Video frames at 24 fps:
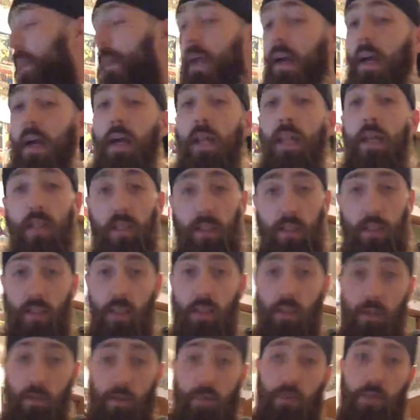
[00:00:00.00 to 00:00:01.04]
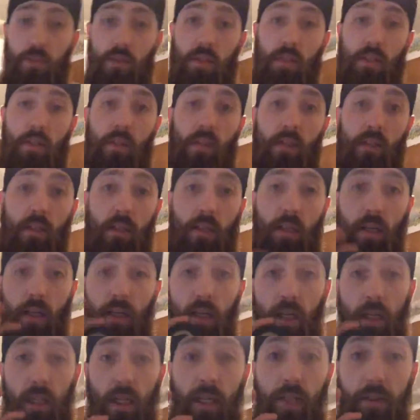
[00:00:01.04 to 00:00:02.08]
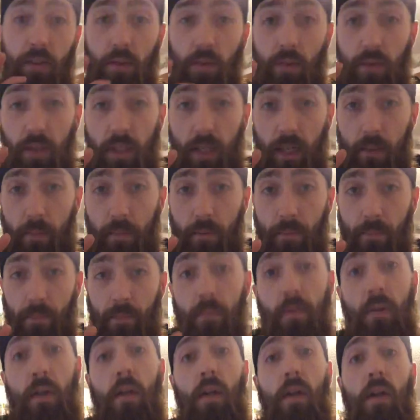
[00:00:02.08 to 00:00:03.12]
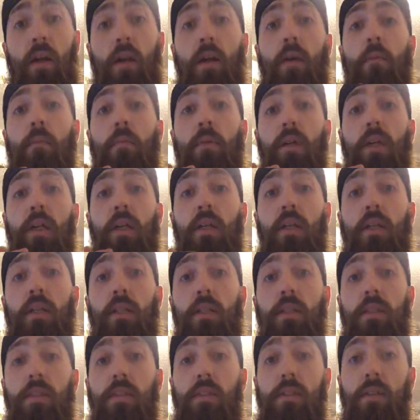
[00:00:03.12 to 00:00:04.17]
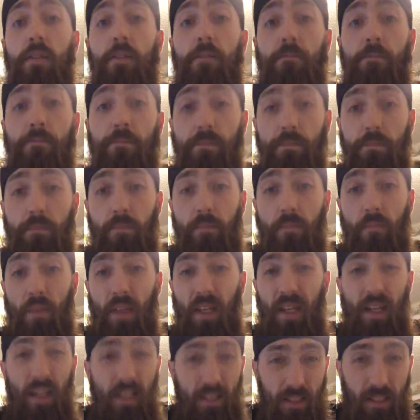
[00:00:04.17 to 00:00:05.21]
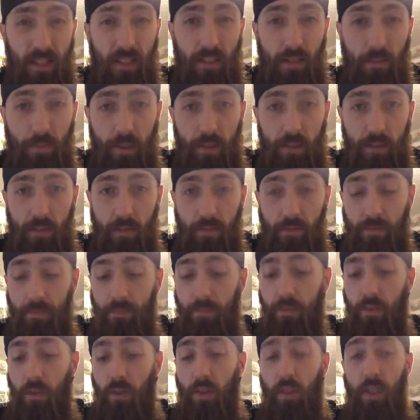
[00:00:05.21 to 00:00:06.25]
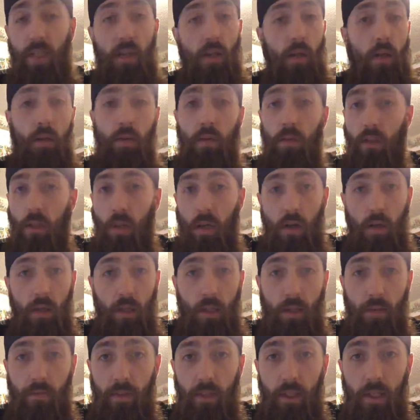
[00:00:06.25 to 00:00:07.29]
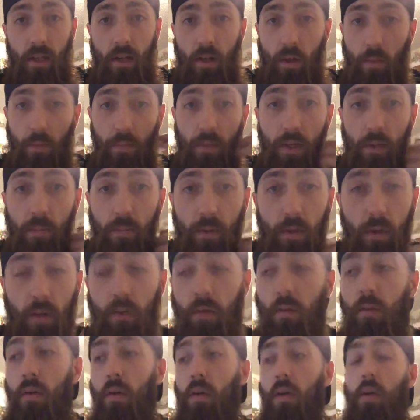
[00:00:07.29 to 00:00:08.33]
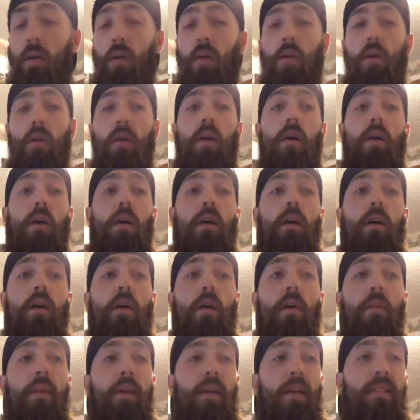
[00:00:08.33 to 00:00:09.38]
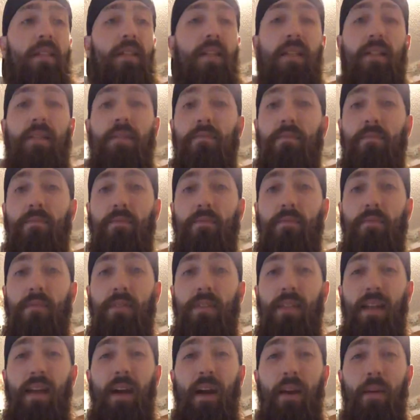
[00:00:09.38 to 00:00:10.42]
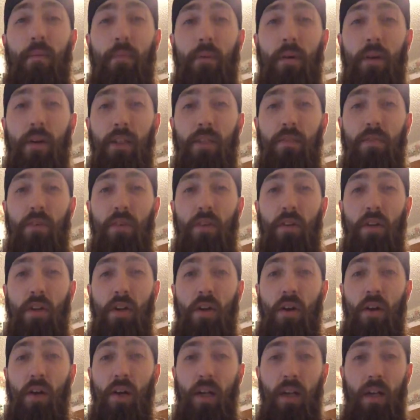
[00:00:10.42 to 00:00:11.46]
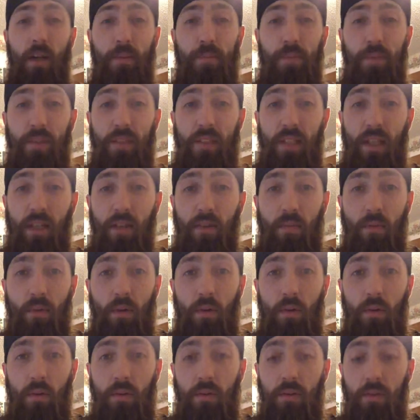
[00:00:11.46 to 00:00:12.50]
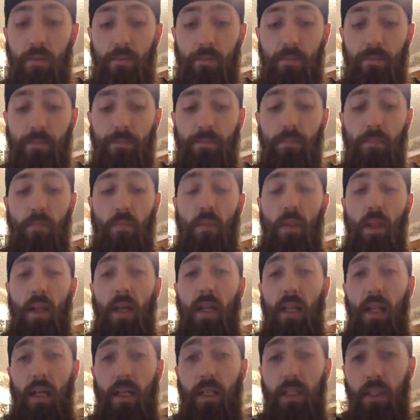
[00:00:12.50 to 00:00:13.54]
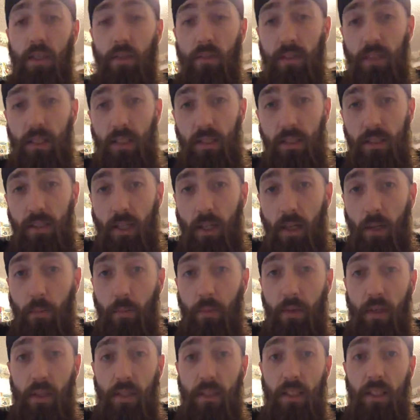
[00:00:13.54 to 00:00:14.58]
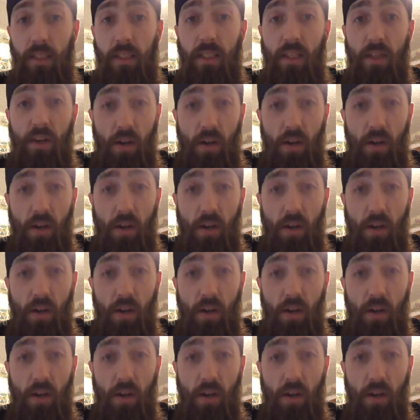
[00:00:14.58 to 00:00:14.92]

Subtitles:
I like to use electrical tape because it is inexpensive. You can get a whole log of it at Home Depot. I think it's like $9 for a log, comes with 10 rolls. I like to use this tape because it's